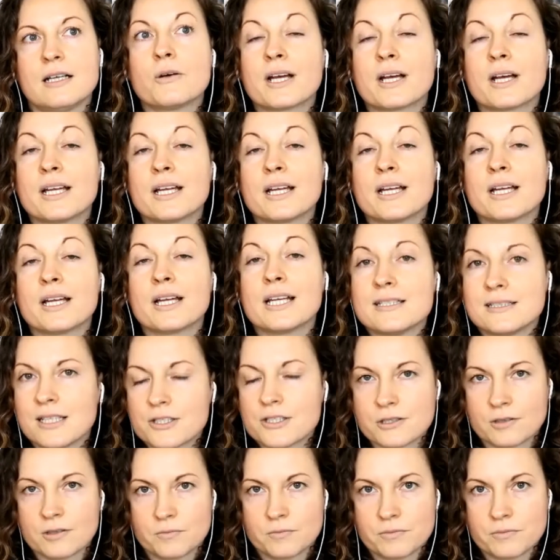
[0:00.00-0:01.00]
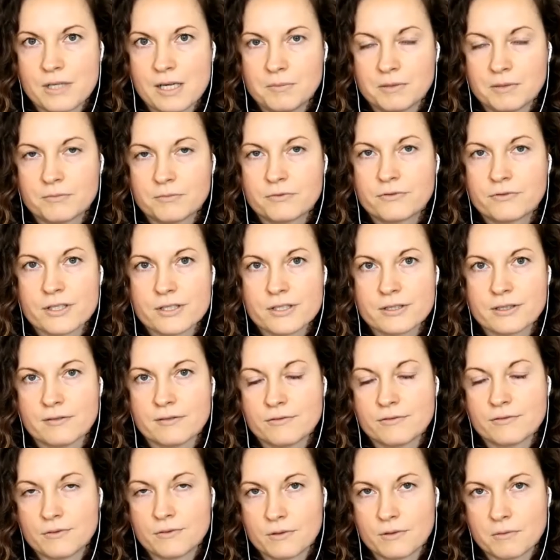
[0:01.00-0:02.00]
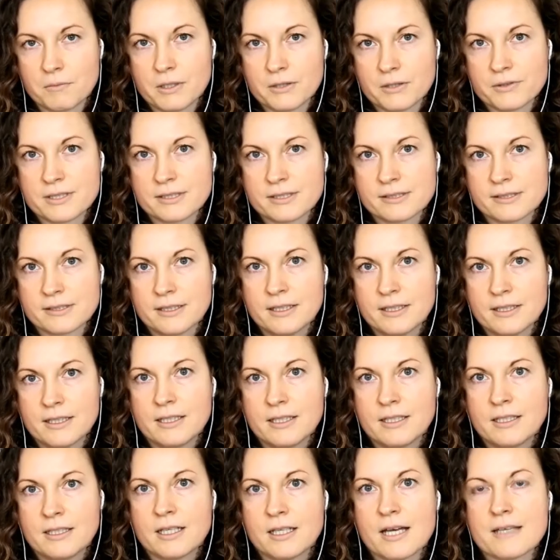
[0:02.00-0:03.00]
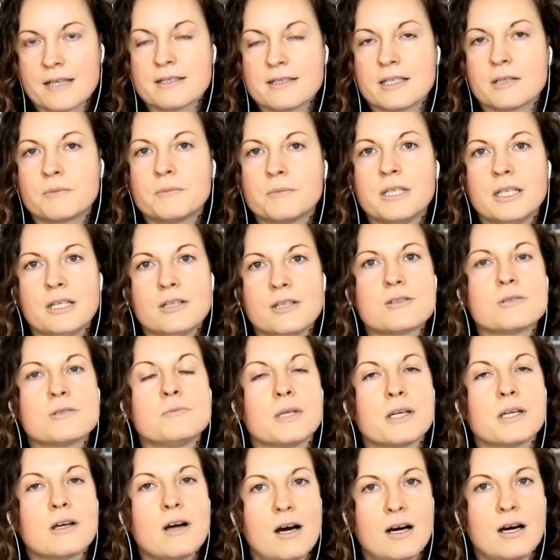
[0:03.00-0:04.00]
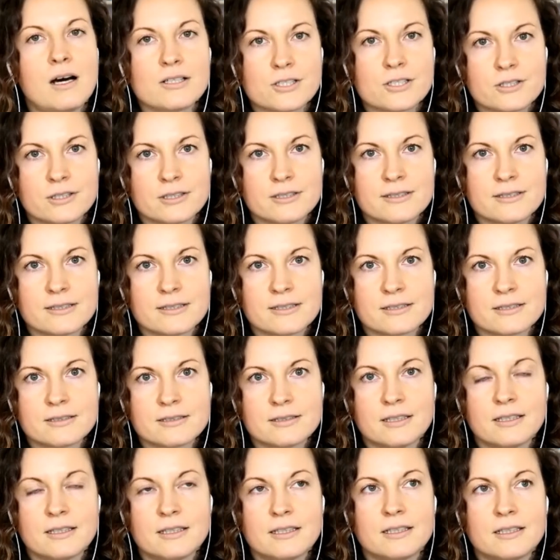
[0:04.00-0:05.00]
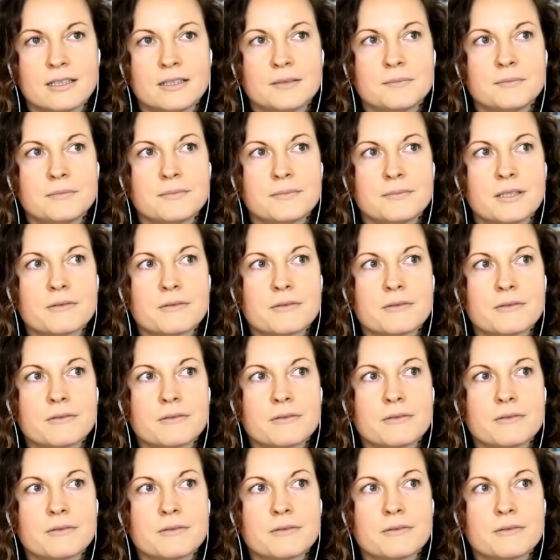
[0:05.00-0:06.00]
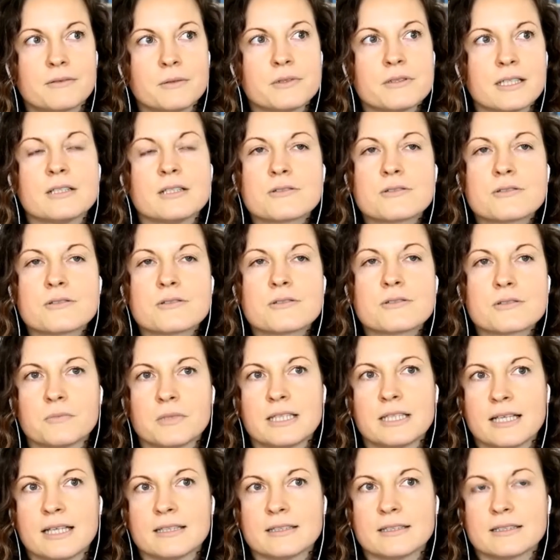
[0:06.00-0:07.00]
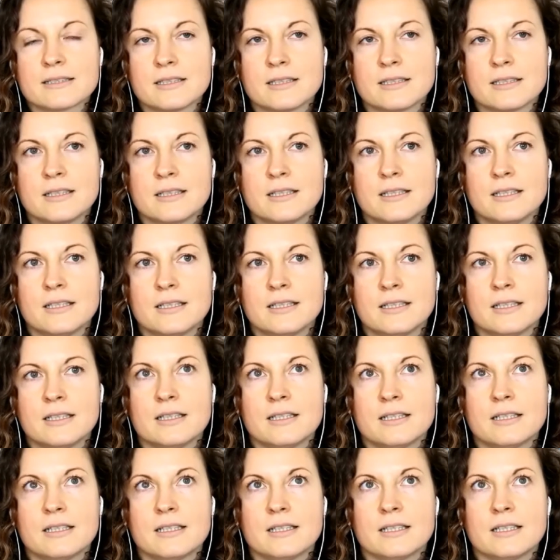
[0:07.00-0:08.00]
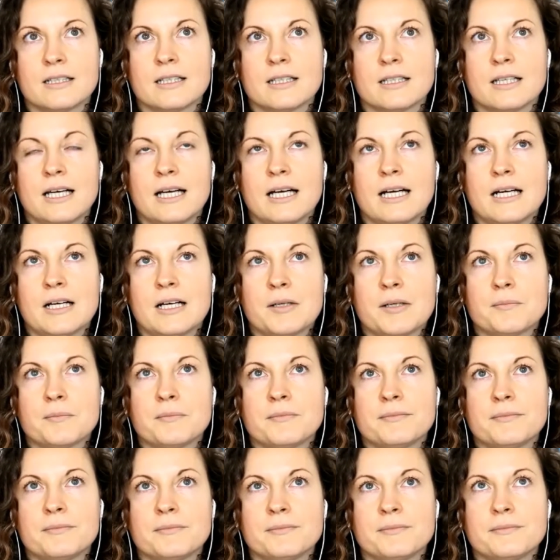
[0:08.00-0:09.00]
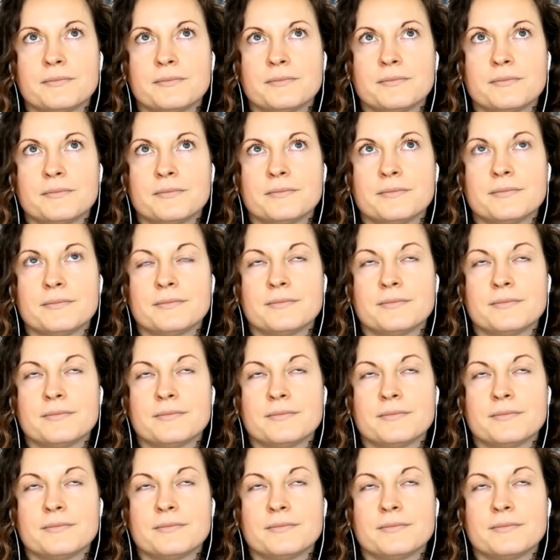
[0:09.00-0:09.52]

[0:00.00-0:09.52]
an organizational problem, first and foremost, I think we need to be cautious um, around using an instrument that um,